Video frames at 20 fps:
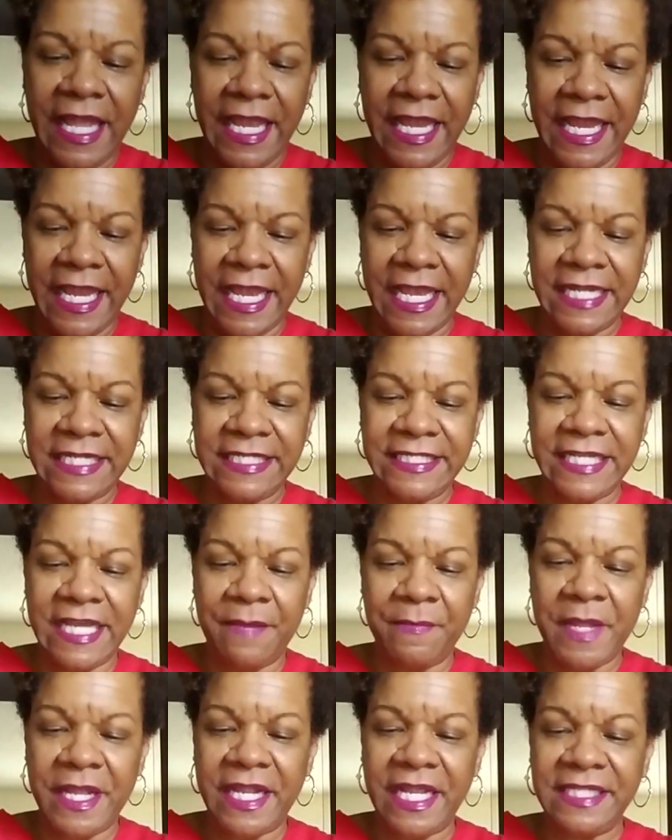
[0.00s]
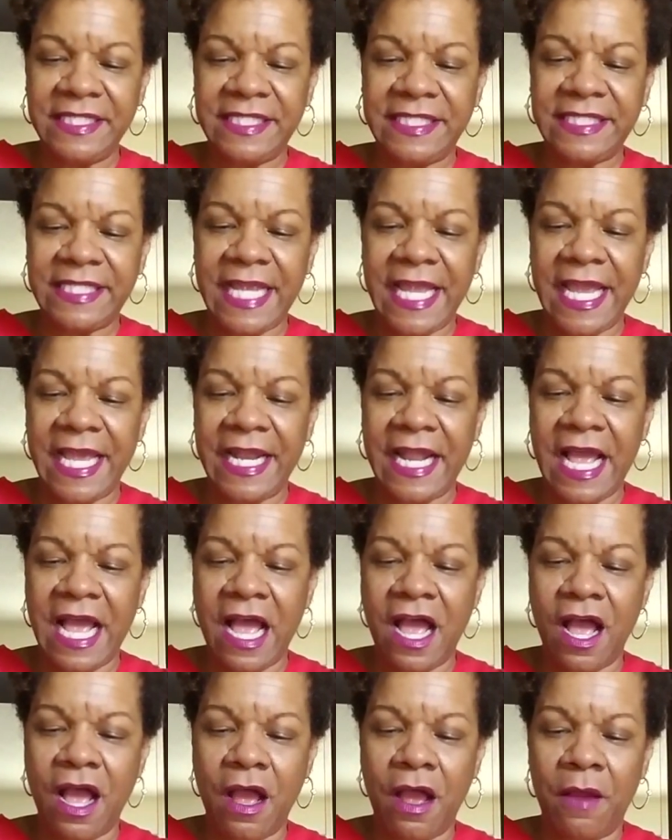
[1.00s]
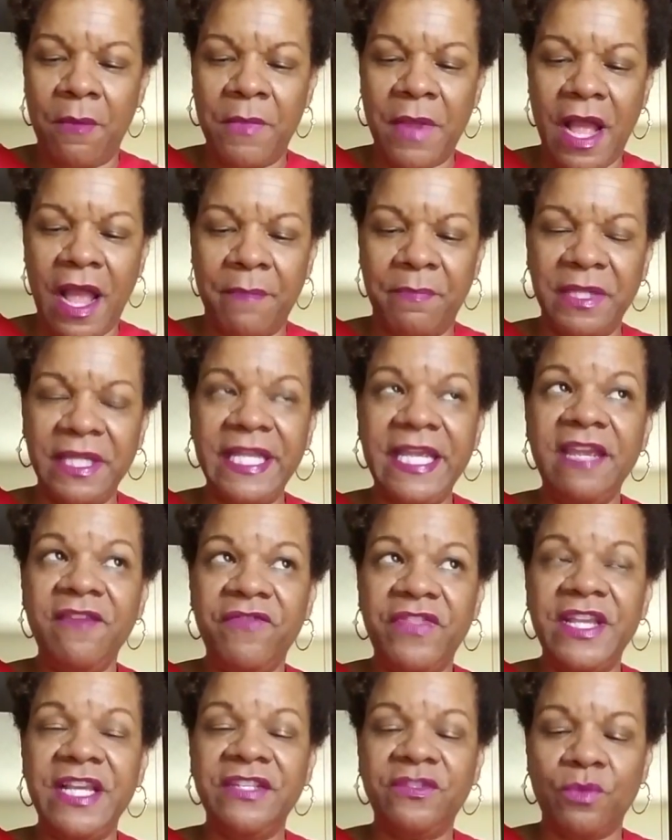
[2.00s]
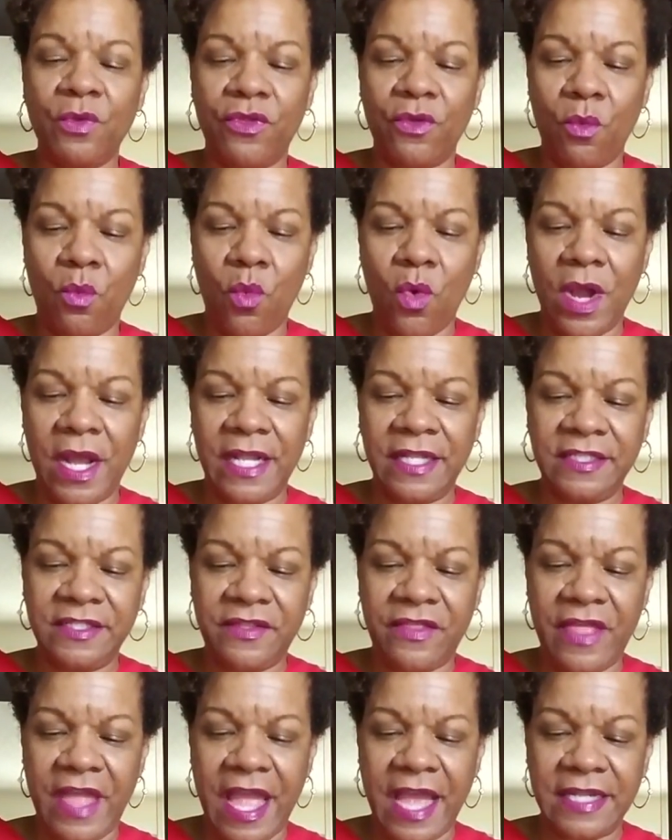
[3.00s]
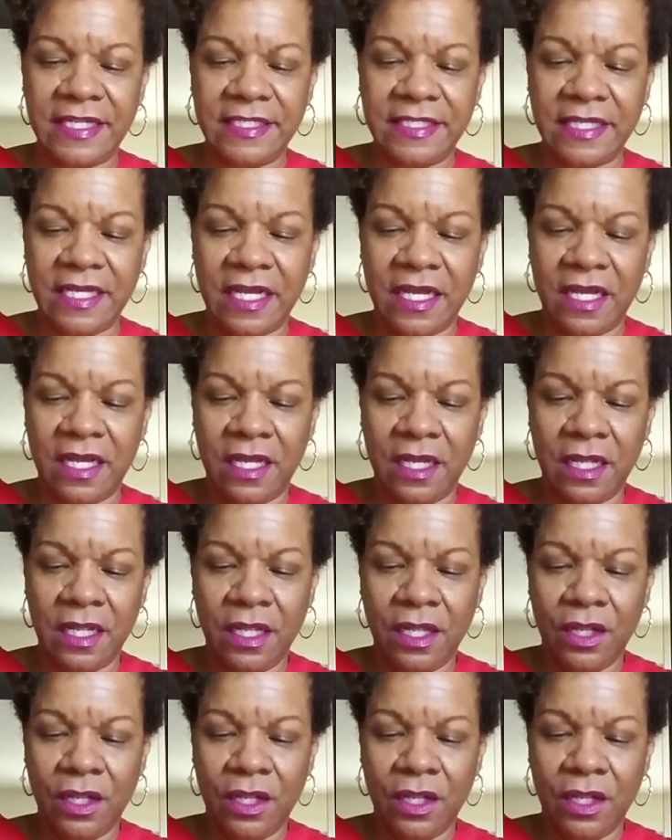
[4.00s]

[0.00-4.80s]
and um, like I said um, I believe these were the ones that uh,